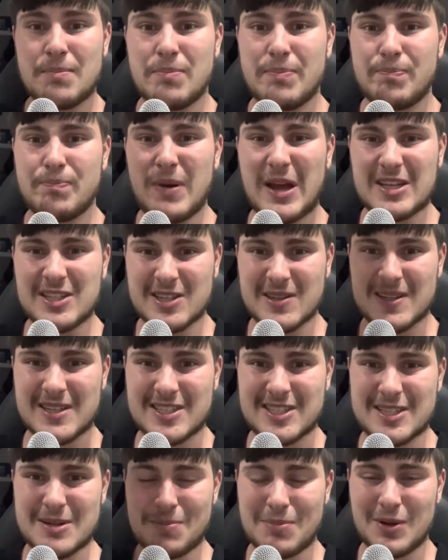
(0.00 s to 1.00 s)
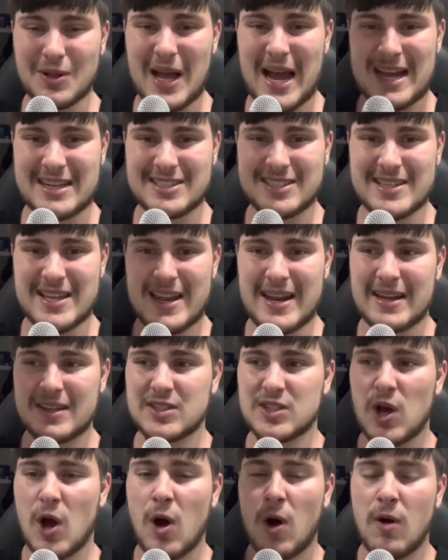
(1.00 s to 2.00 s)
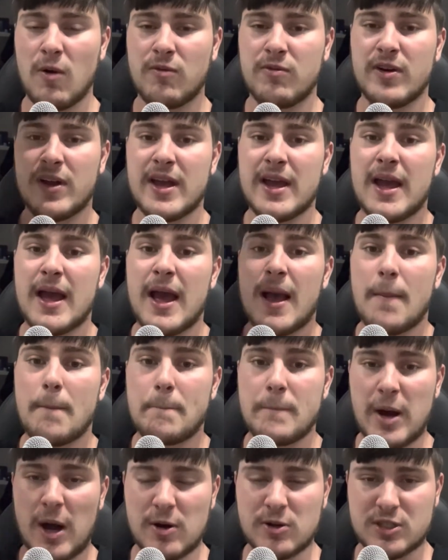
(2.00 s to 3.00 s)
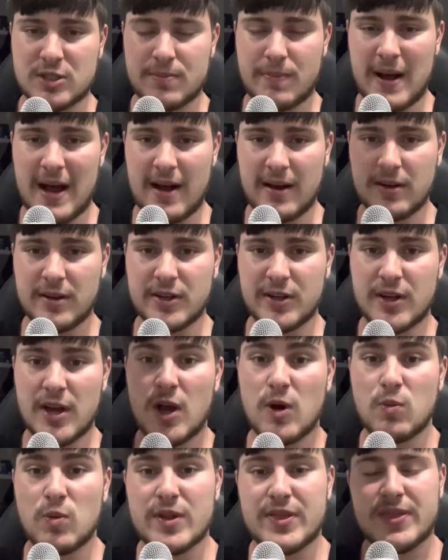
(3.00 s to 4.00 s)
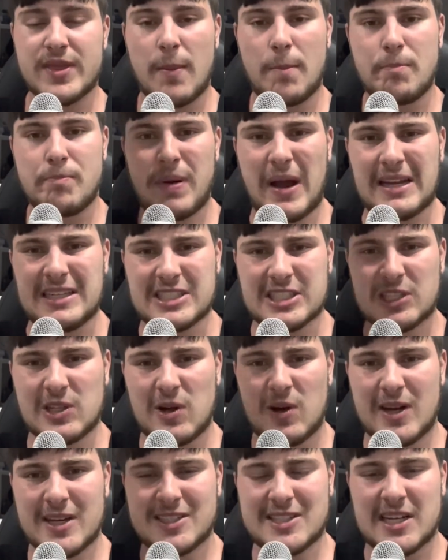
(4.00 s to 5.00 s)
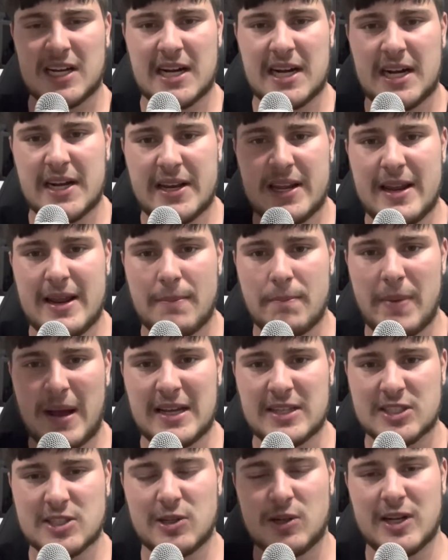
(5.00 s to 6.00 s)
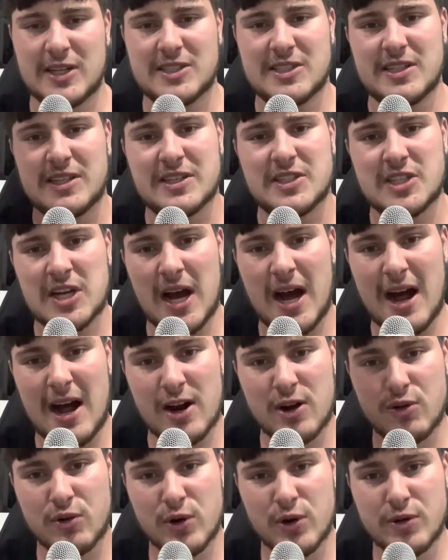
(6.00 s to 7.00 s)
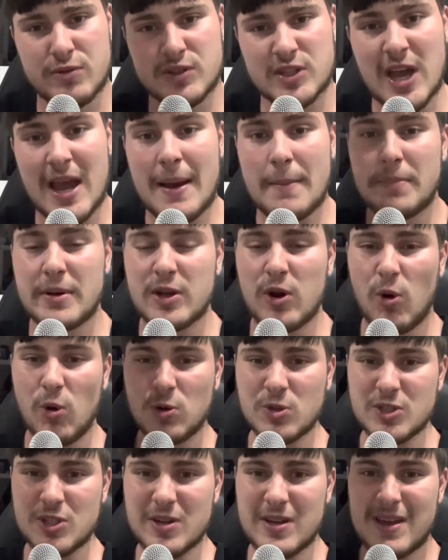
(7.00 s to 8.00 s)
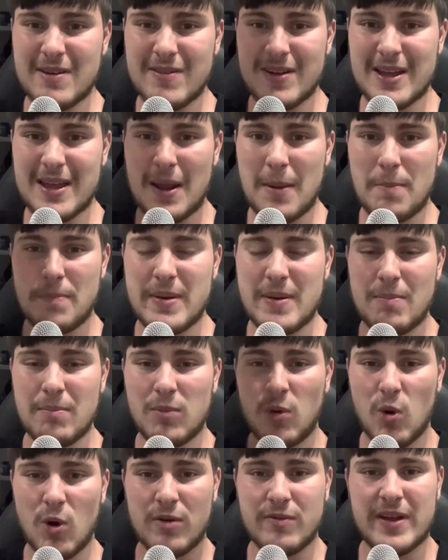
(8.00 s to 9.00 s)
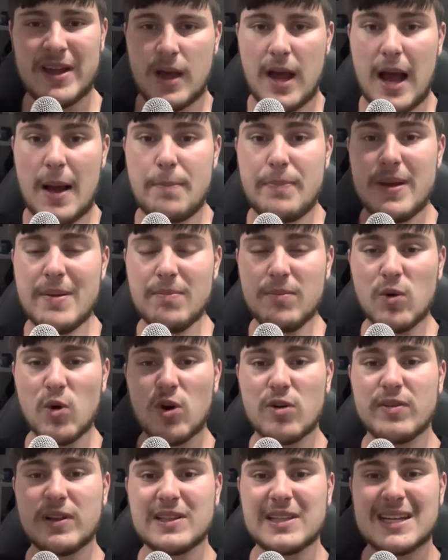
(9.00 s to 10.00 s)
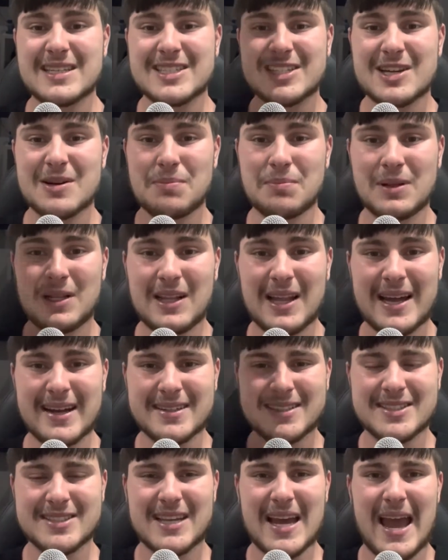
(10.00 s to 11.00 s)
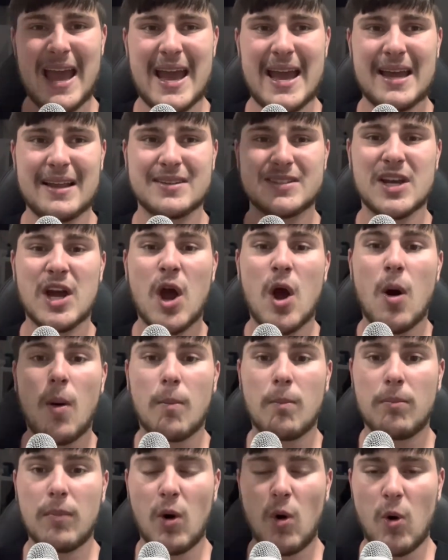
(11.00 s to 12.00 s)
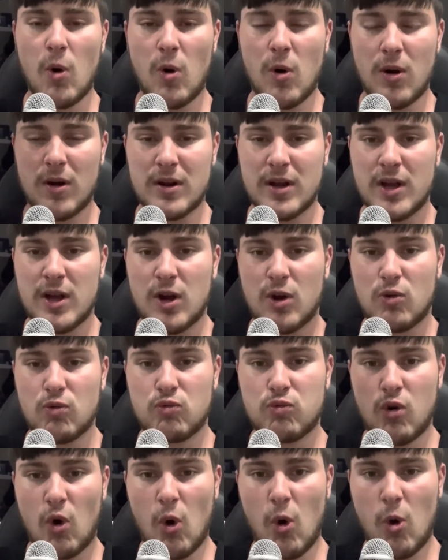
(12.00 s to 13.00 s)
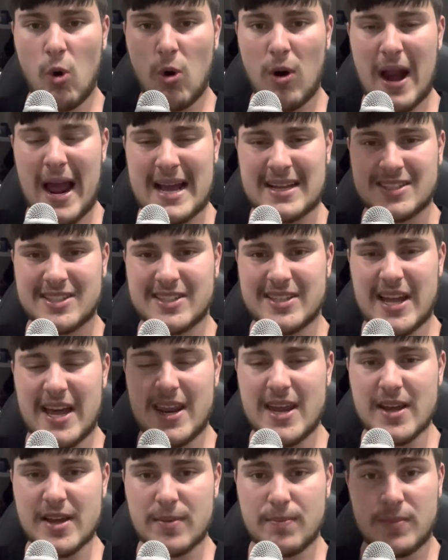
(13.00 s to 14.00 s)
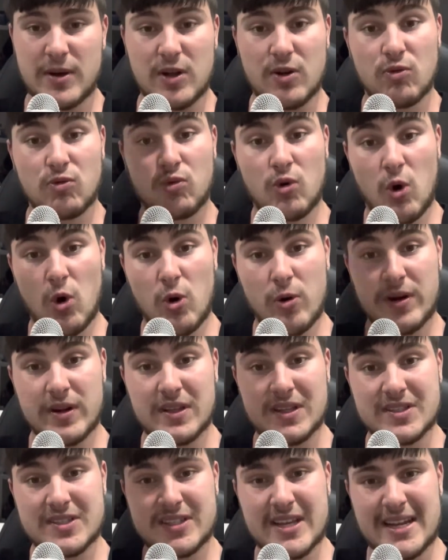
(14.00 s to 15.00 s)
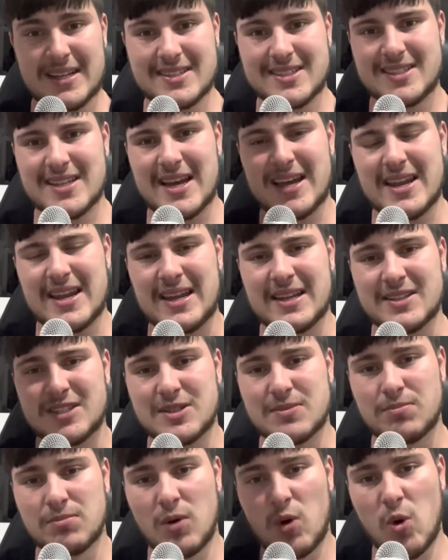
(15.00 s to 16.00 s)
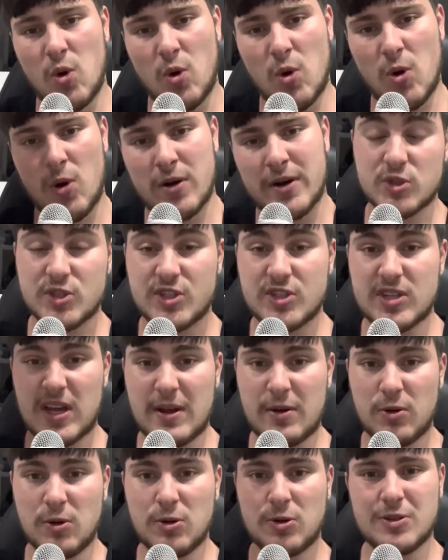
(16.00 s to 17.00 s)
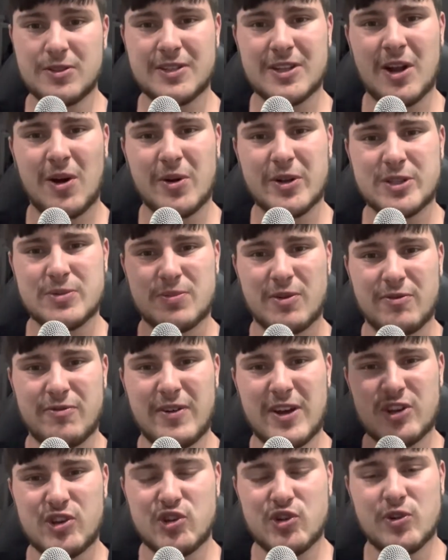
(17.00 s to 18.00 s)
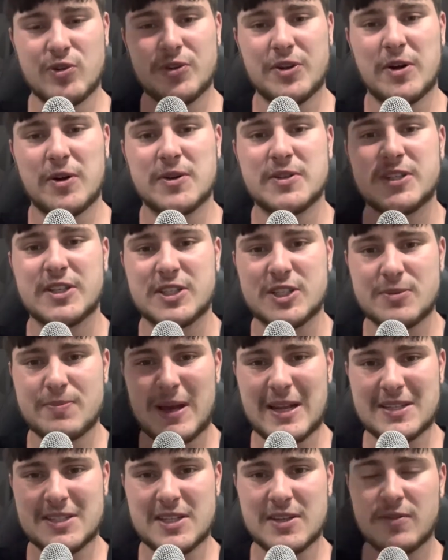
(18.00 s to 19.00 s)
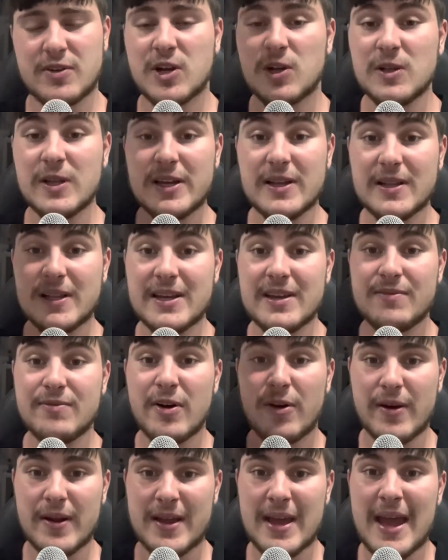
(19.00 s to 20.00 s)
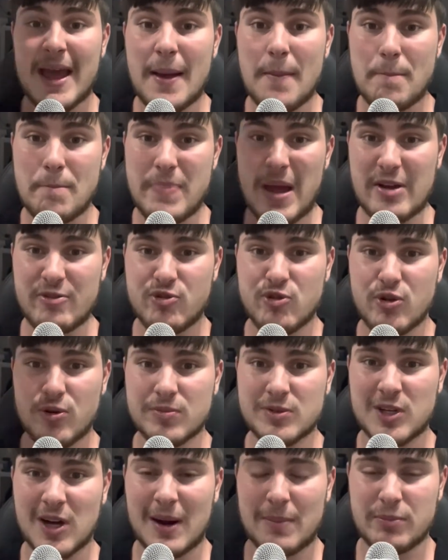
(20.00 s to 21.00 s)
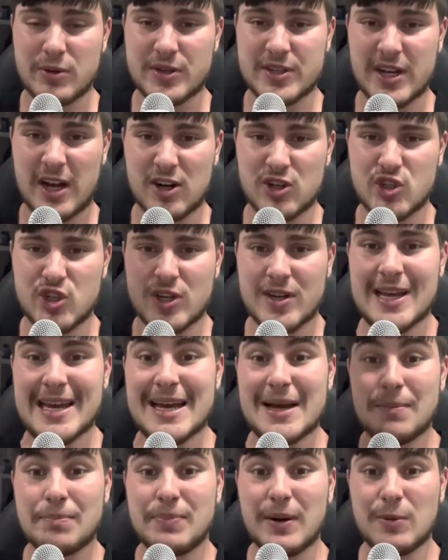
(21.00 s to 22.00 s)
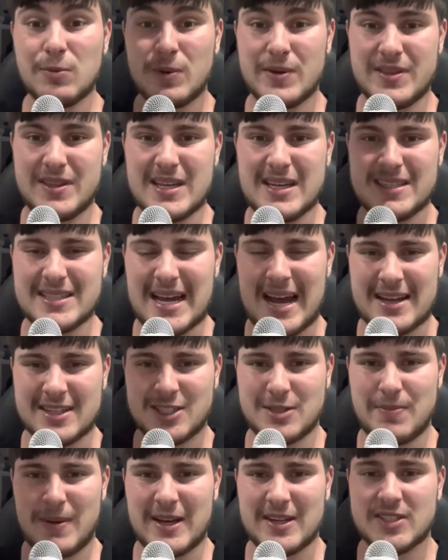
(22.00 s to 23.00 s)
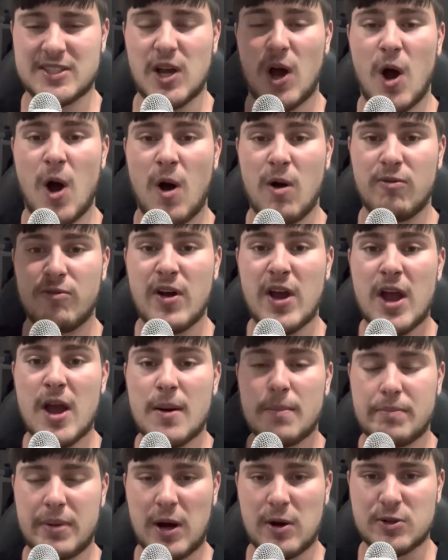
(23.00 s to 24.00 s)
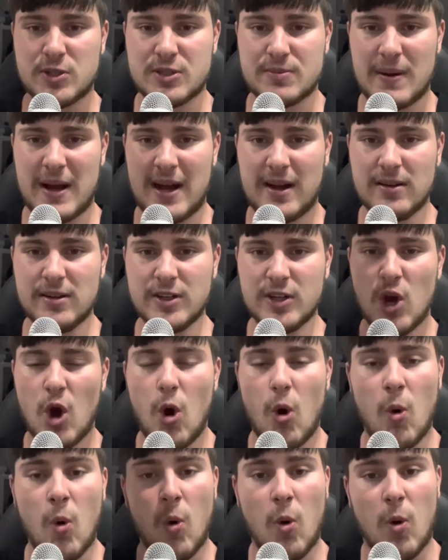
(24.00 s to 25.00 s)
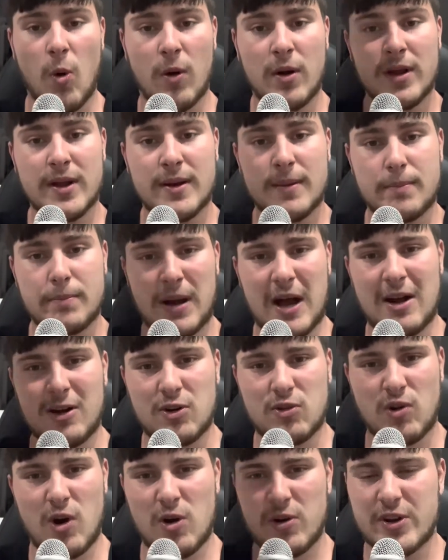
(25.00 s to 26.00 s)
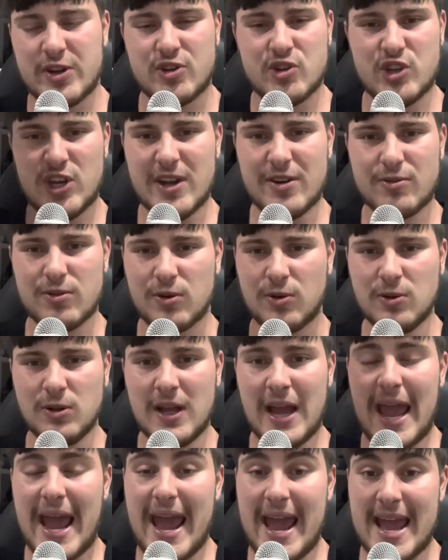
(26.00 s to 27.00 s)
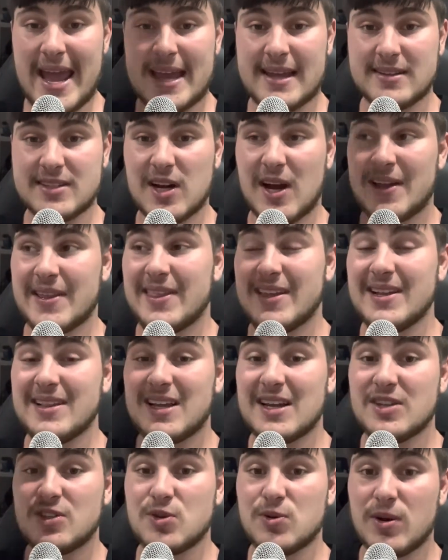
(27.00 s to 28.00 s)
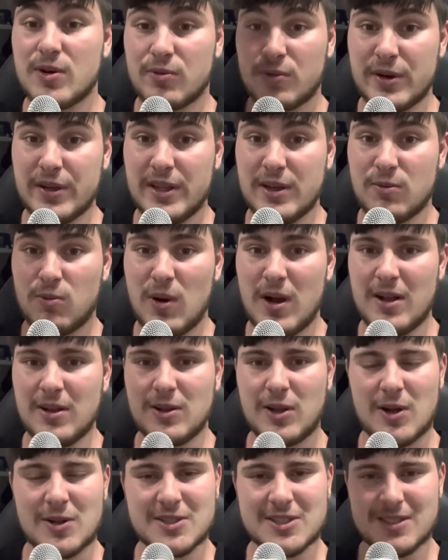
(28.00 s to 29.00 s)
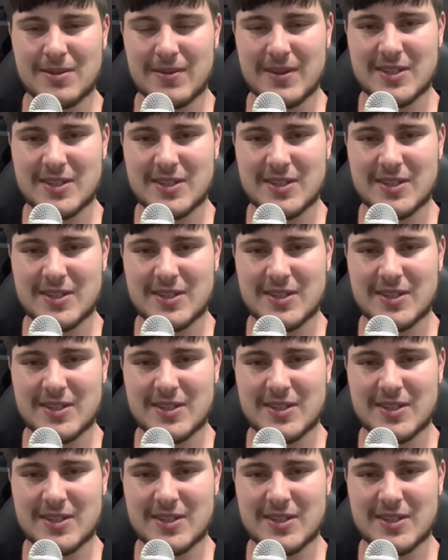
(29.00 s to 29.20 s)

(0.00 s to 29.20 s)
basically the simple aesthetics of post-punk with the bass lines, the hard-hitting bass lines, the guitar grooves, but also giving it a bit more of a less complex and more raw aesthetic, but raw in the sense that it's more subtle, not as professional, not as expensive, clearly very bedroom type production, but with these aspects of post-punk or punk rock in general, and I think they do it really well on some of the